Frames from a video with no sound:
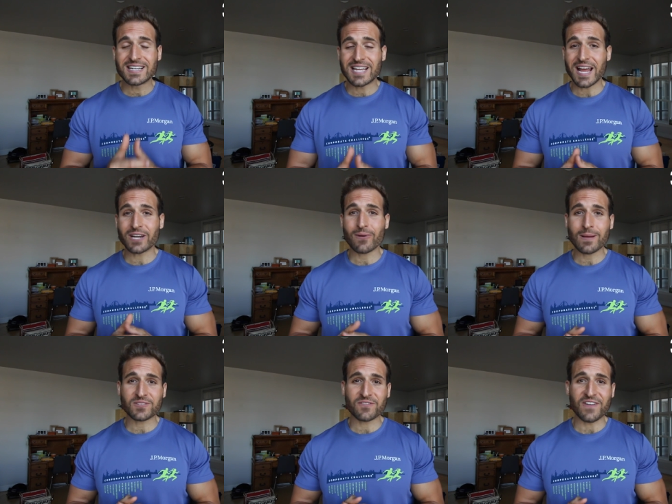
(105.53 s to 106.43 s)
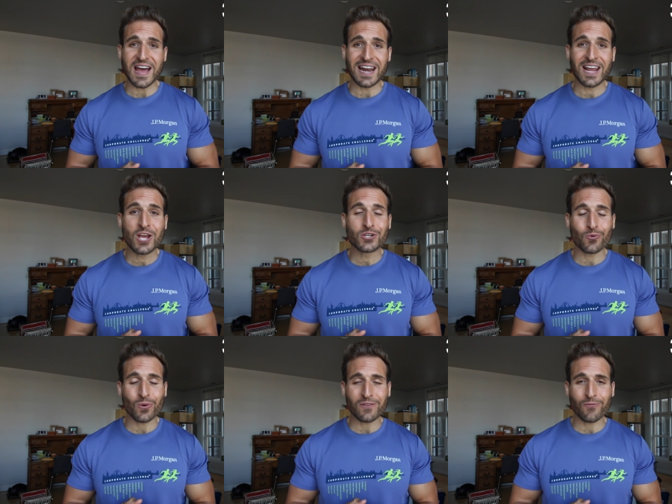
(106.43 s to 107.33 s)
10 grams of fat,
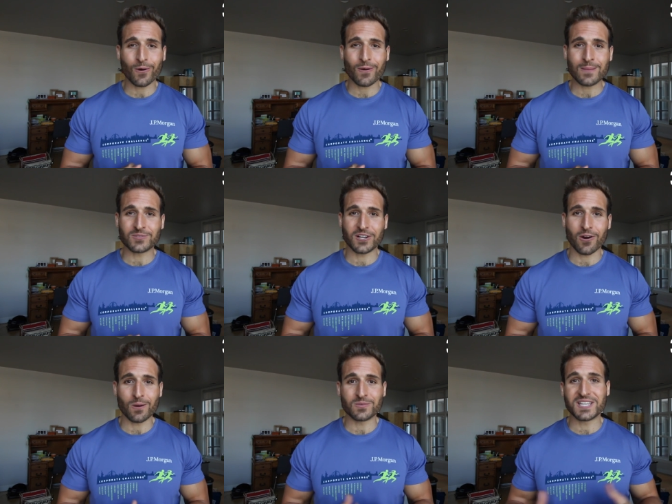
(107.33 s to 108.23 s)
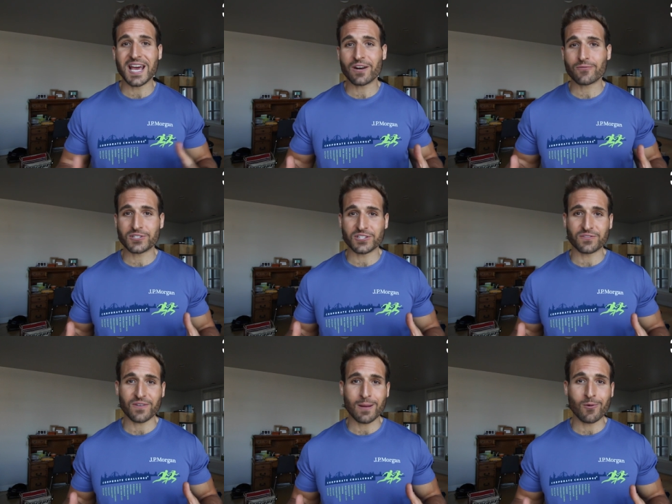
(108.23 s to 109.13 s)
24 grams of carbs, 10 of which
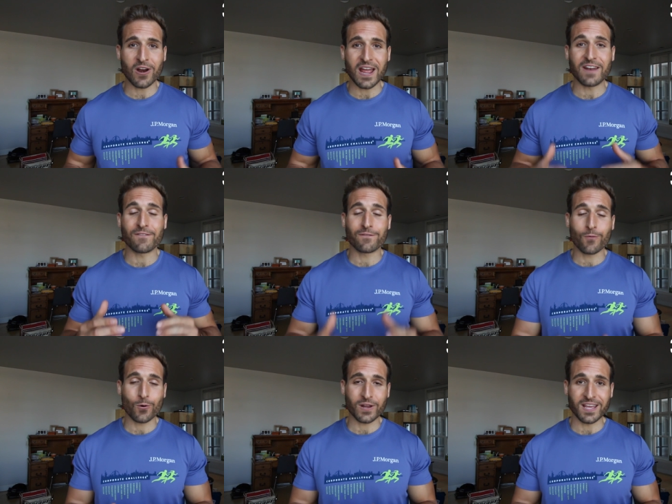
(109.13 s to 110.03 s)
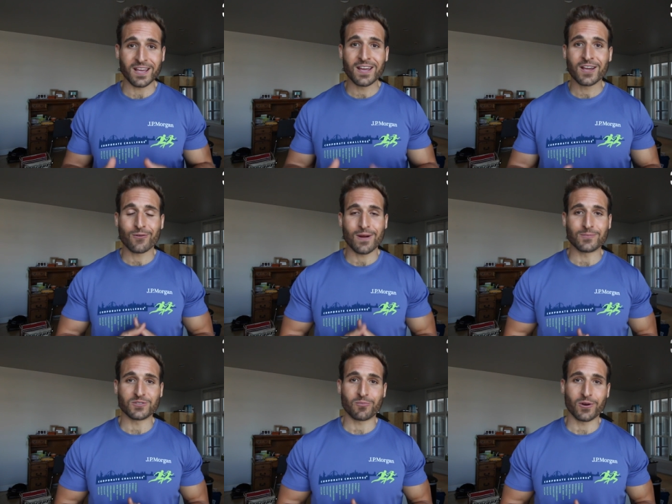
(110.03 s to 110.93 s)
is fiber, and 40
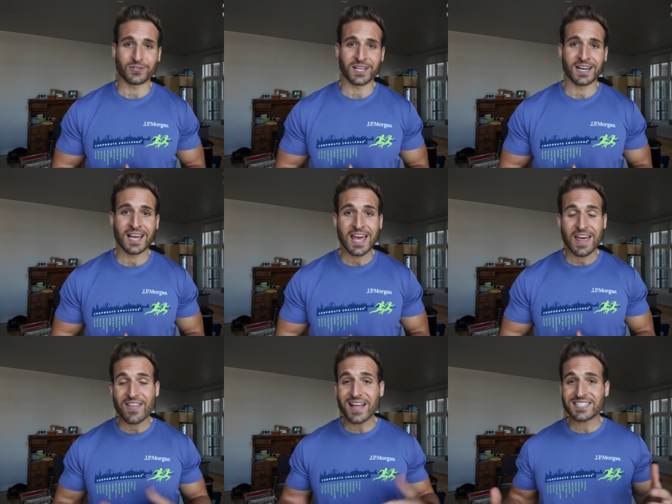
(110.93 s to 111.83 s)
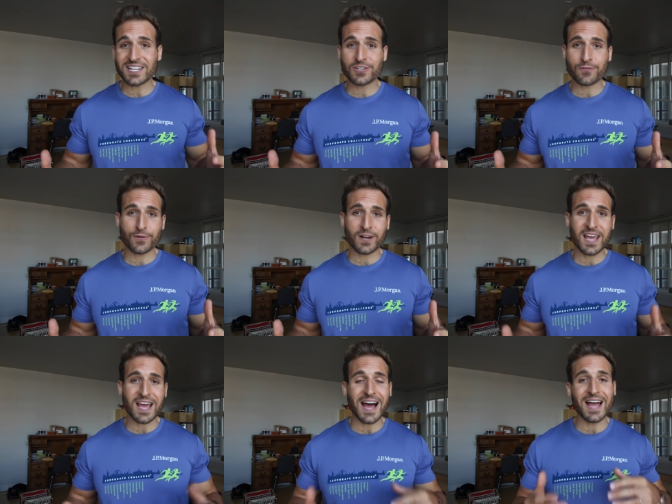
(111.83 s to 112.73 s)
grams of protein. That's gonna do it for
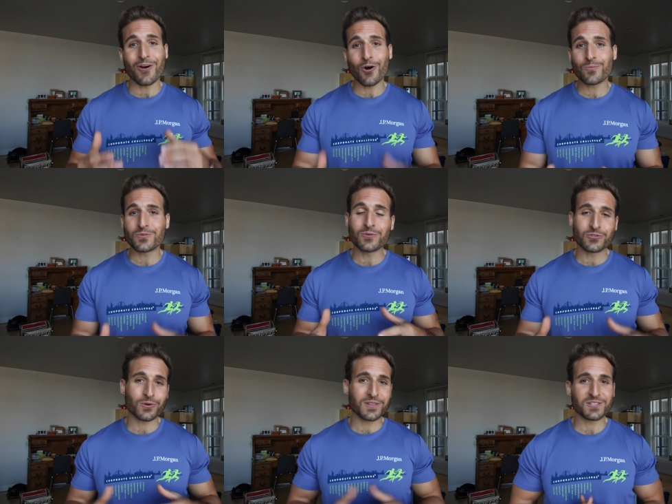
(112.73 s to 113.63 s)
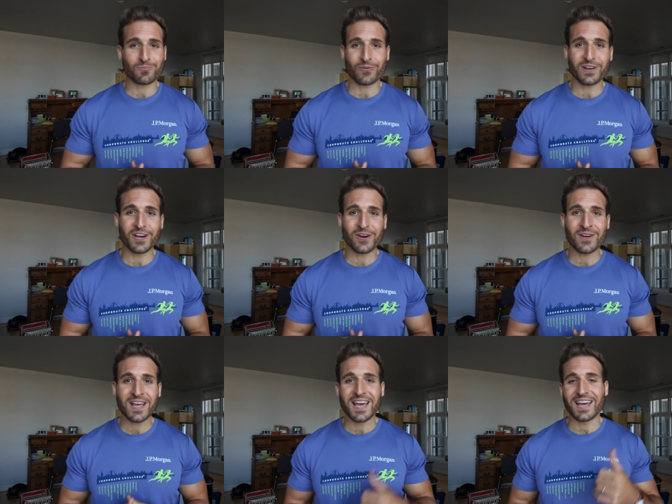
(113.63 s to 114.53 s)
today. I hope you enjoyed this
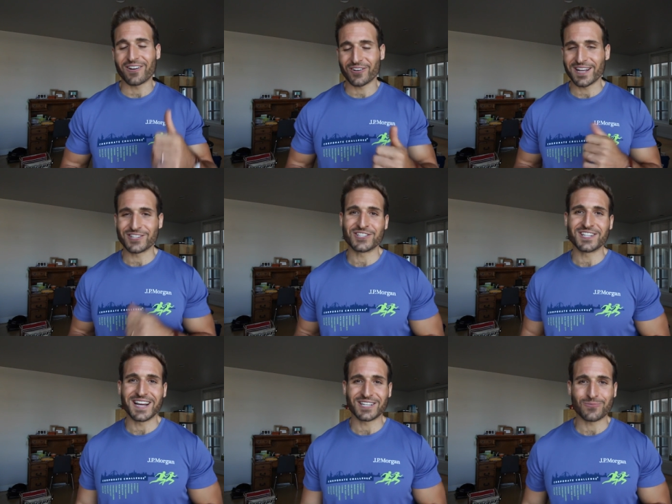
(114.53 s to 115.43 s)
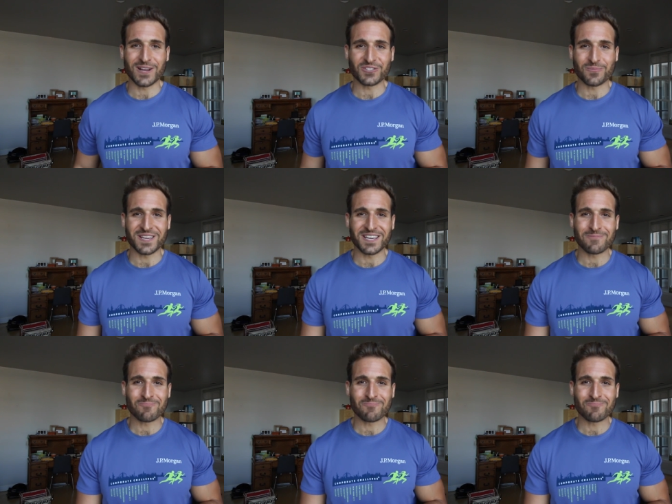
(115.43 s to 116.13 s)
burrito and I'll catch you in the next recipe.